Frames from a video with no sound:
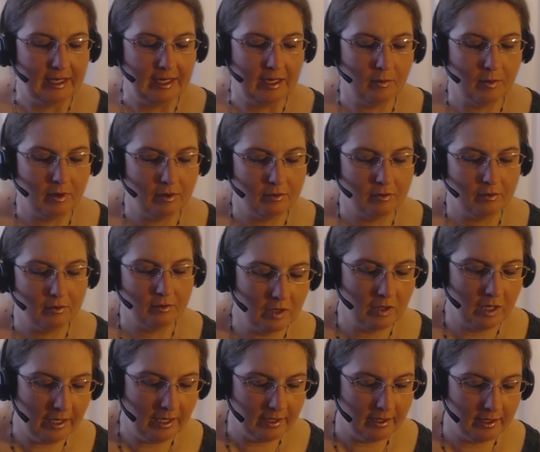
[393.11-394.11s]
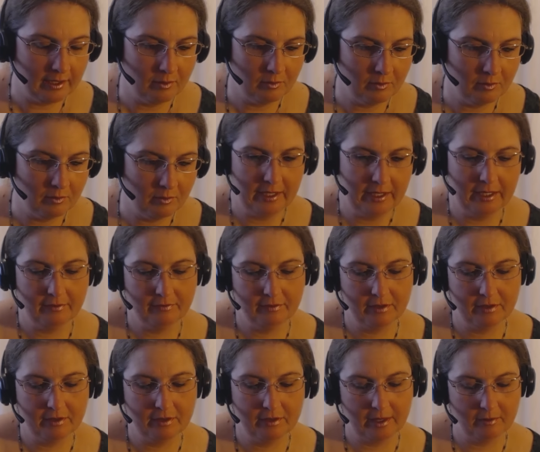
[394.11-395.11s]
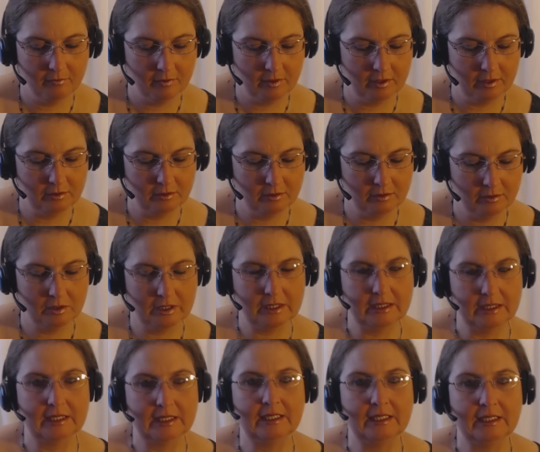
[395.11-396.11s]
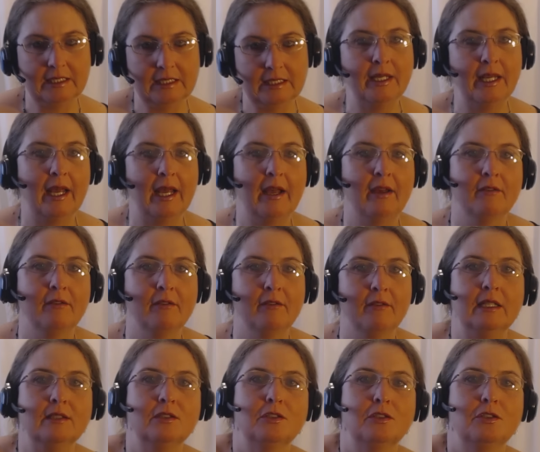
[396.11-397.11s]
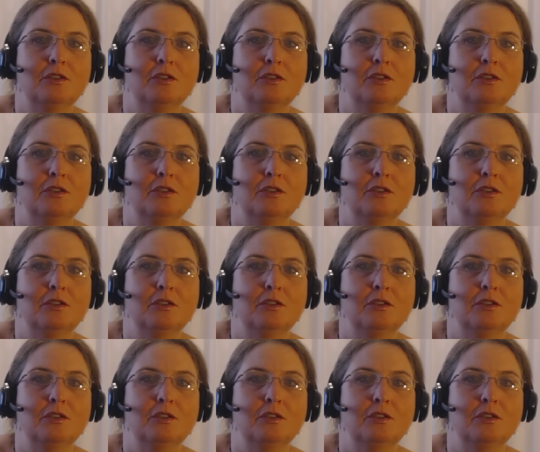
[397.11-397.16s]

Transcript: Now on Friday, what we have coming up for you, Taurus, is we have the